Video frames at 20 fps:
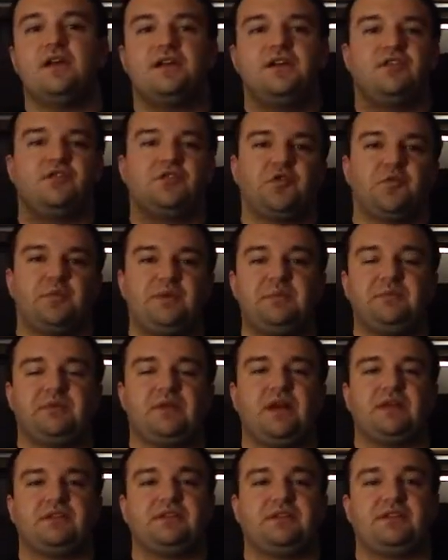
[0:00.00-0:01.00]
there are people
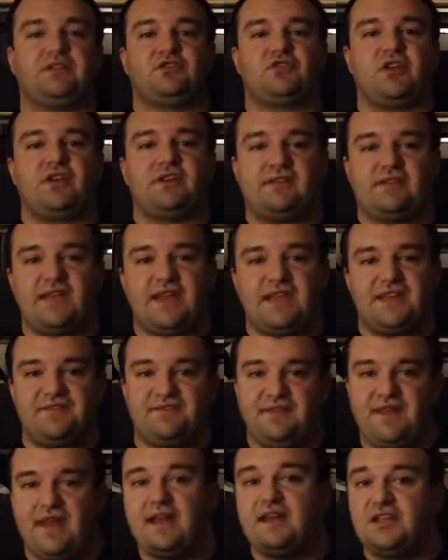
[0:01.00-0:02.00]
out there that are trying to take
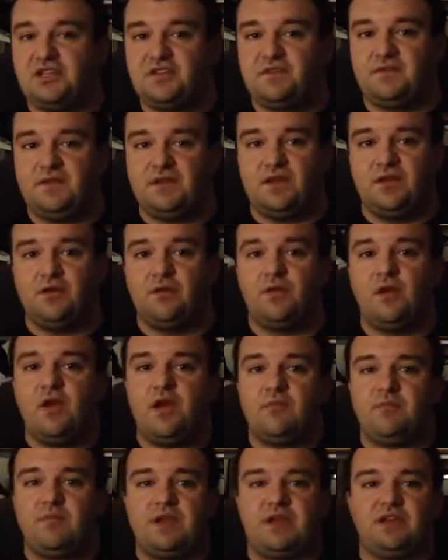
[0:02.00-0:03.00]
advantage of you
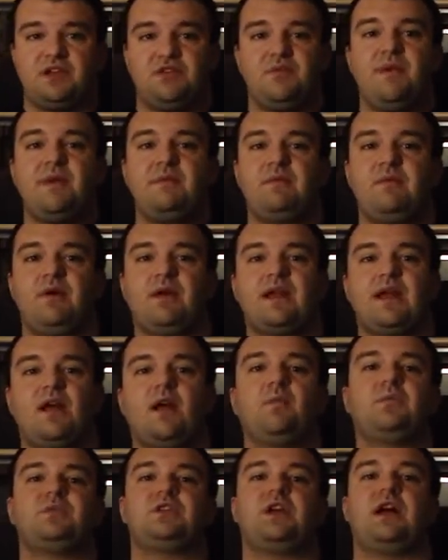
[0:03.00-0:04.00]
because you maybe want to
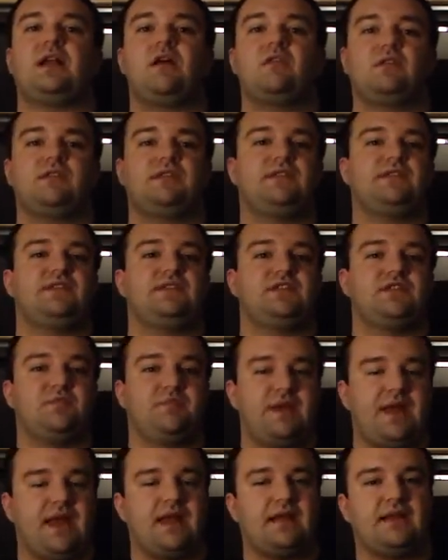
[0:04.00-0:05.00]
help John out because he's in
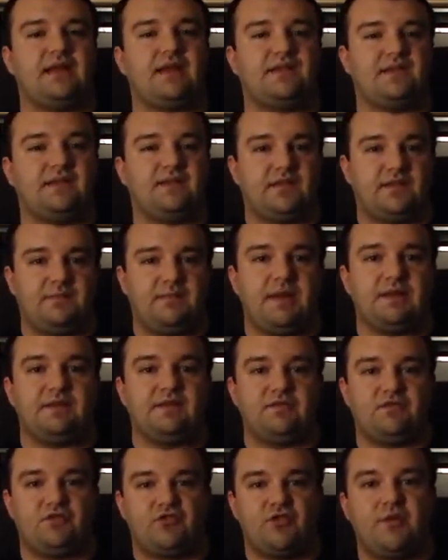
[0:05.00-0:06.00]
Japan and he has this
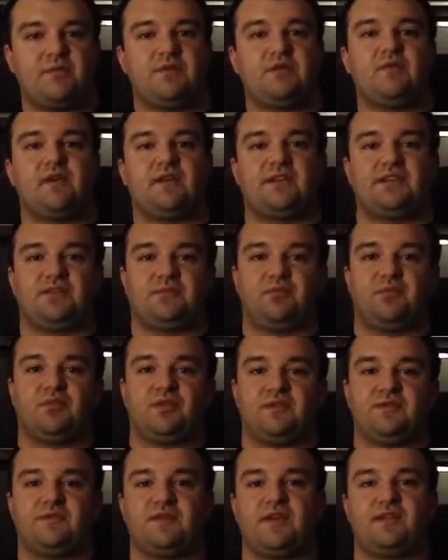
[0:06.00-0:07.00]
expensive trip and you want to
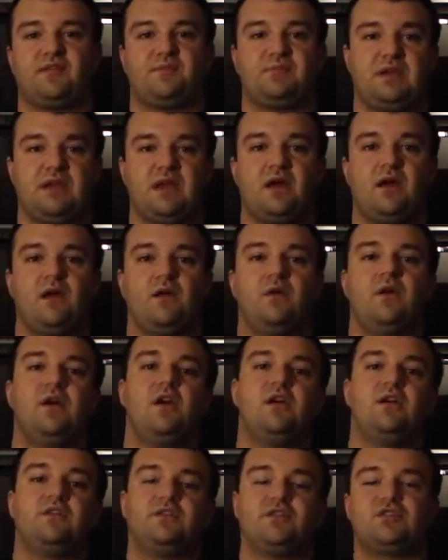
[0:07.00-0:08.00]
support him for SBO.
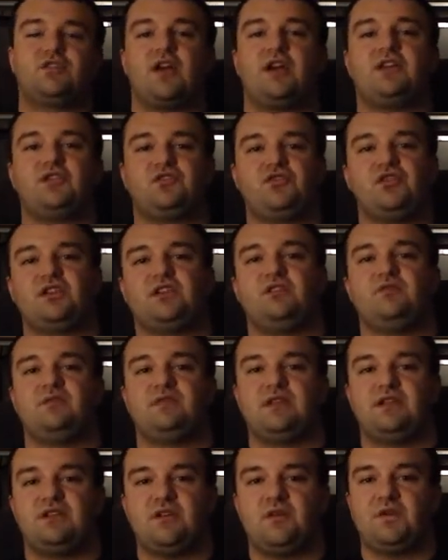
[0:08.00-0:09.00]
They're trying to trick you
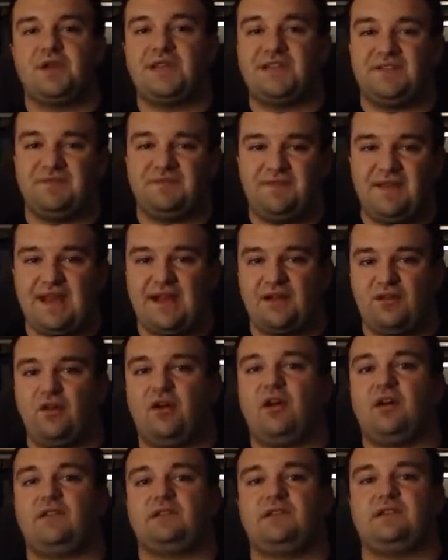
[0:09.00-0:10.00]
into donate to fake
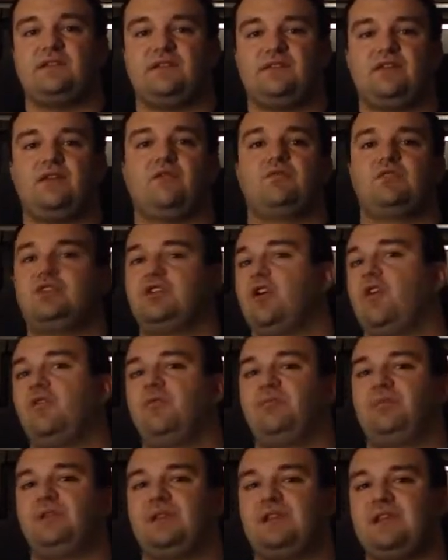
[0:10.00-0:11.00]
causes. So
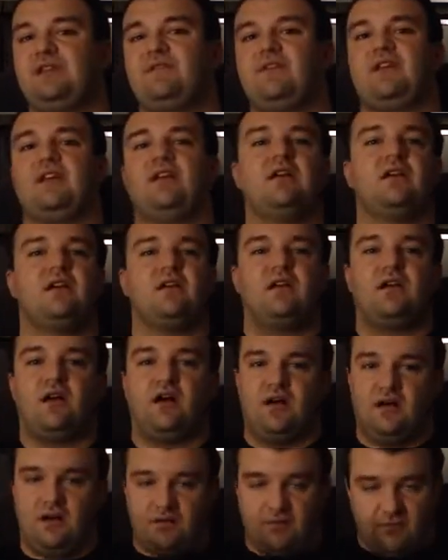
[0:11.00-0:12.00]
don't believe it.
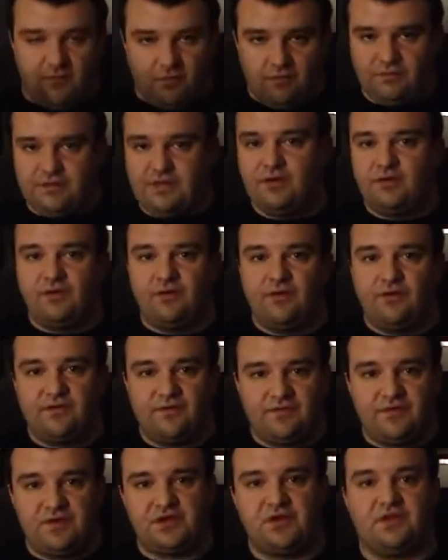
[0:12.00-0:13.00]
Only go to those
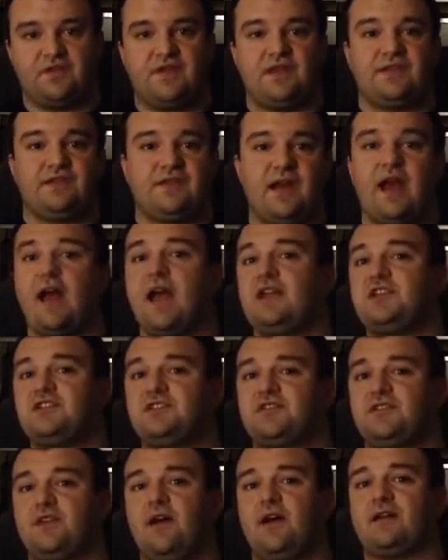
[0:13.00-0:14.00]
official things that I
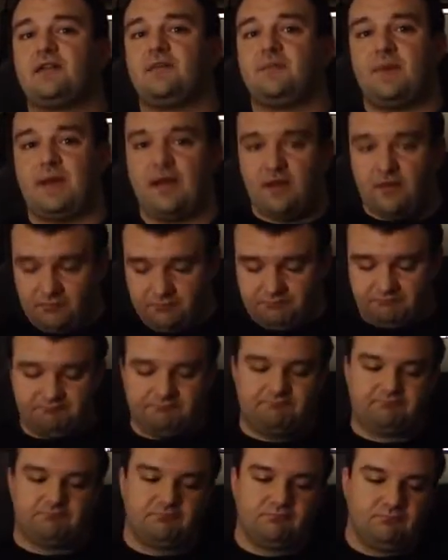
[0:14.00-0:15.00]
just talked about.
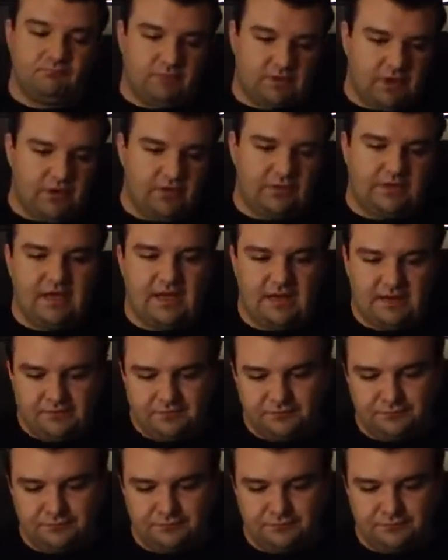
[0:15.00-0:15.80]
Okay.